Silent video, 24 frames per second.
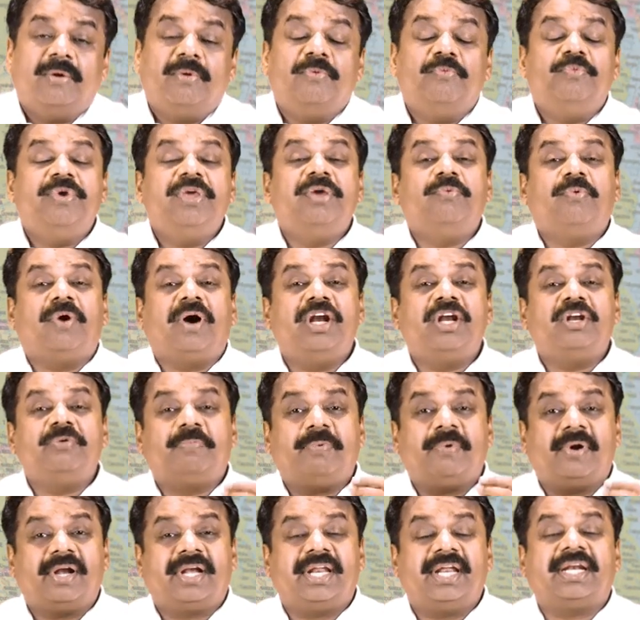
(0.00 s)
We want to
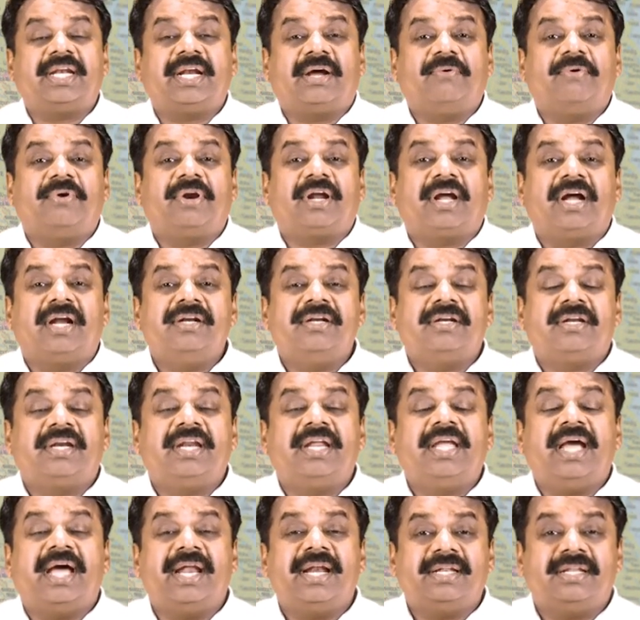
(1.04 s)
protect our
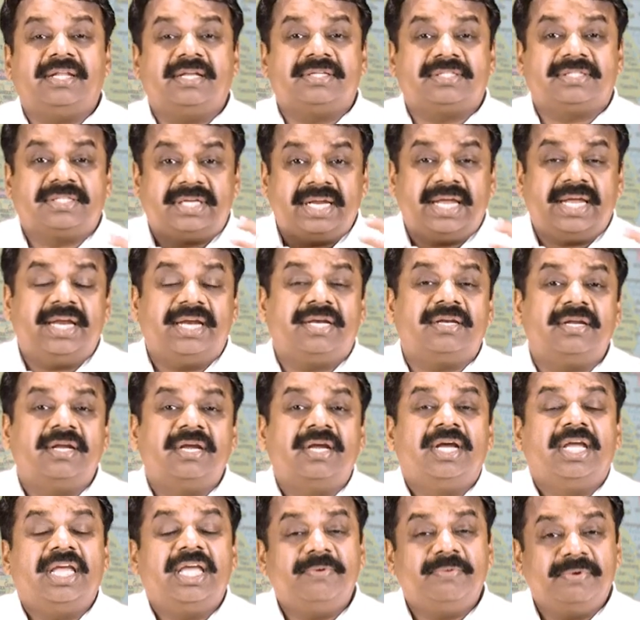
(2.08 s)
country and the state,
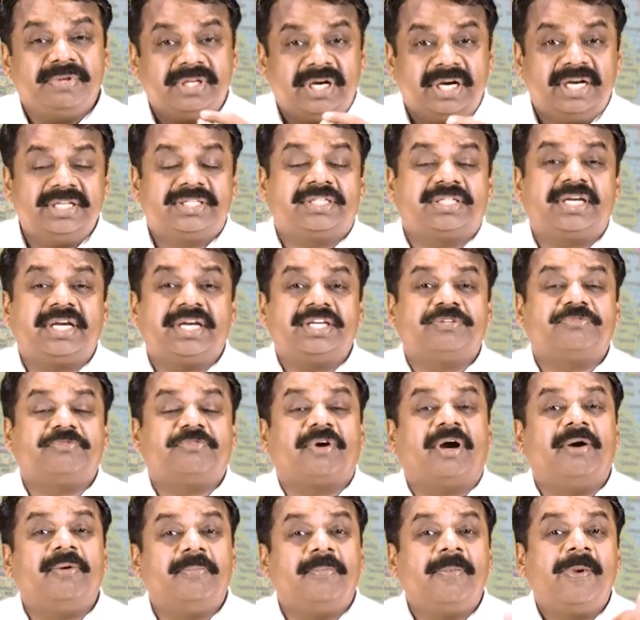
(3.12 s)
even the districts
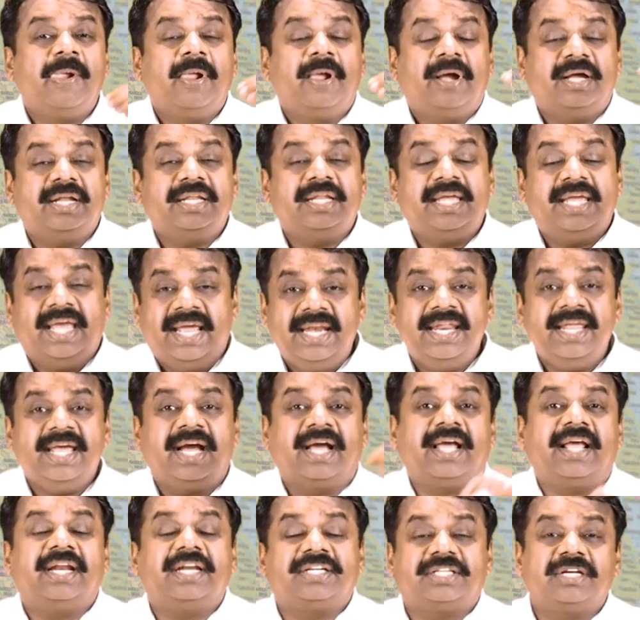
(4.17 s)
from any
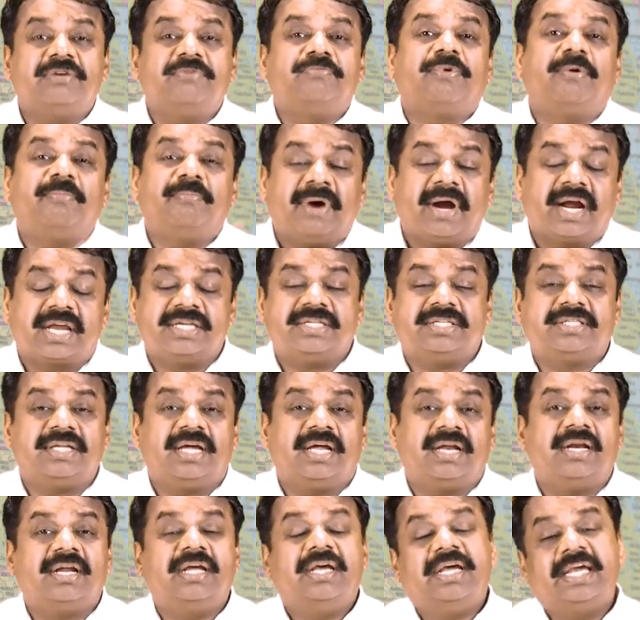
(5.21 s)
aggression from
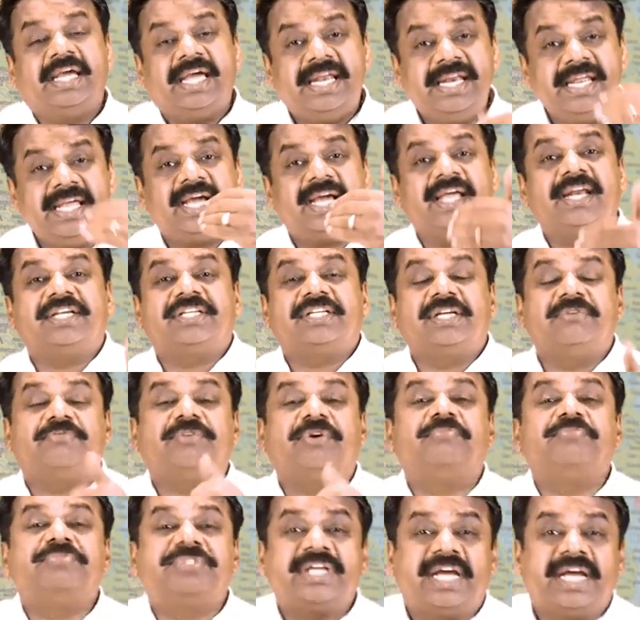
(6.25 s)
Pakistan, any aggression
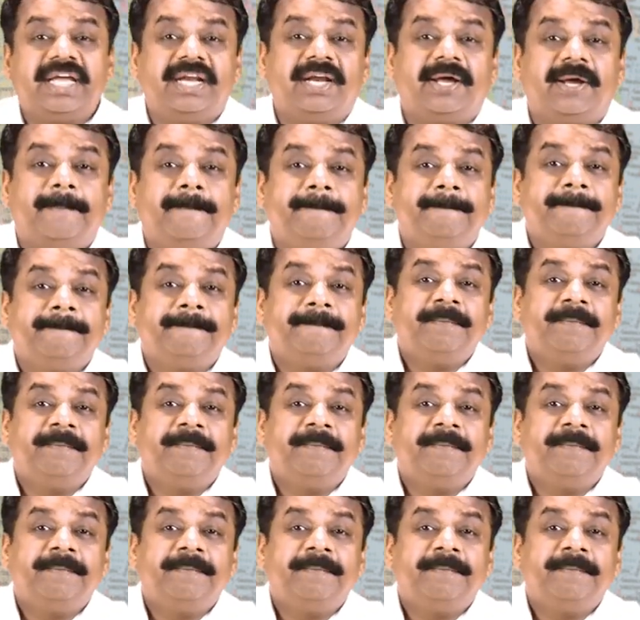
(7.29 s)
from China.